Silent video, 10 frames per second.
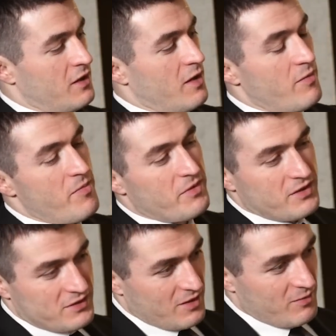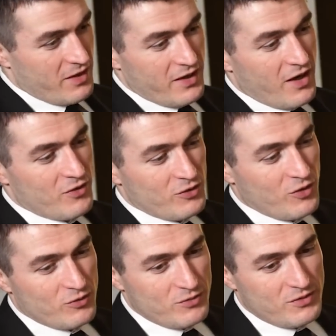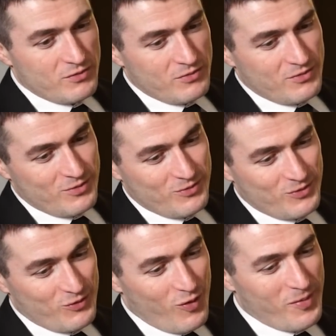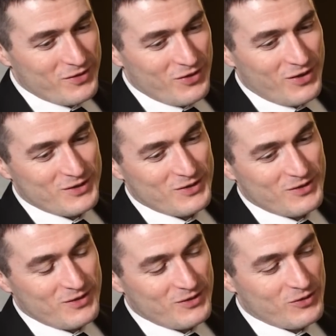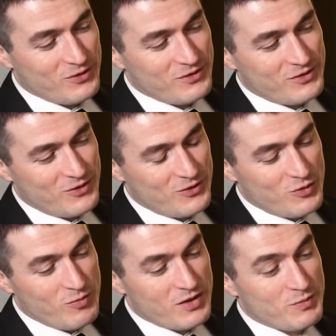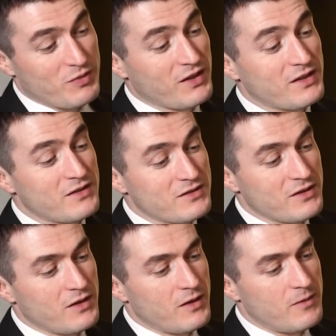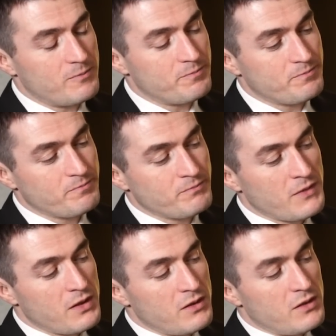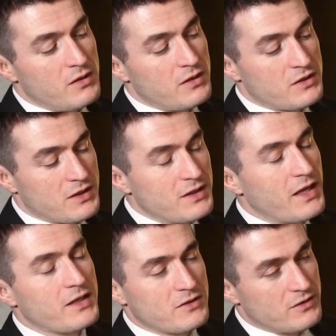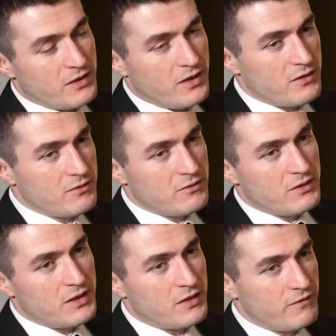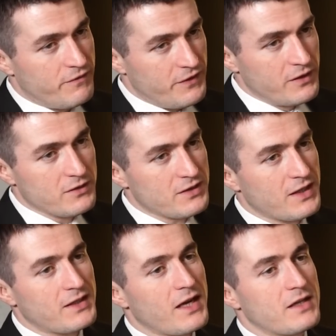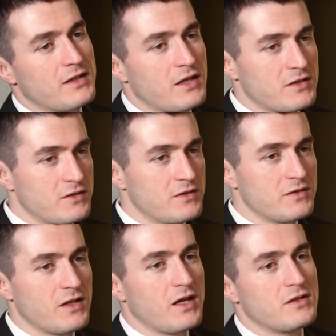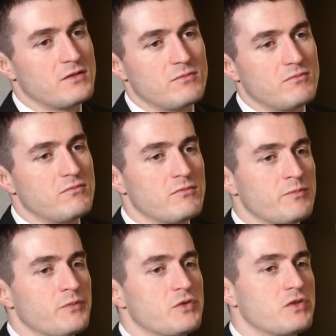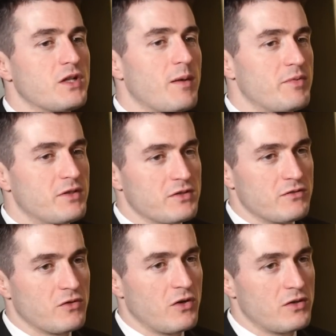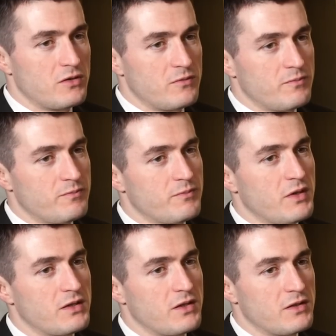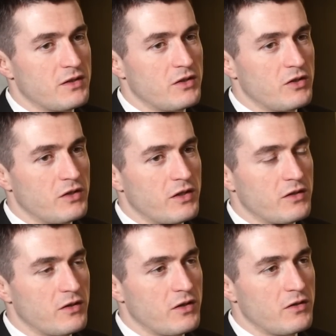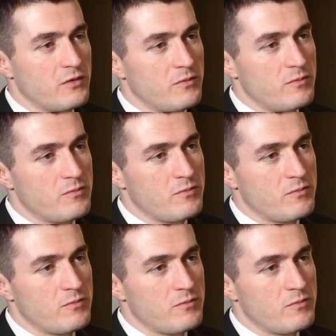and maybe because I'm hanging out alone with the robot dogs a little too much, but there's a connection there, and it feels like that connection should not be disregarded. No, it should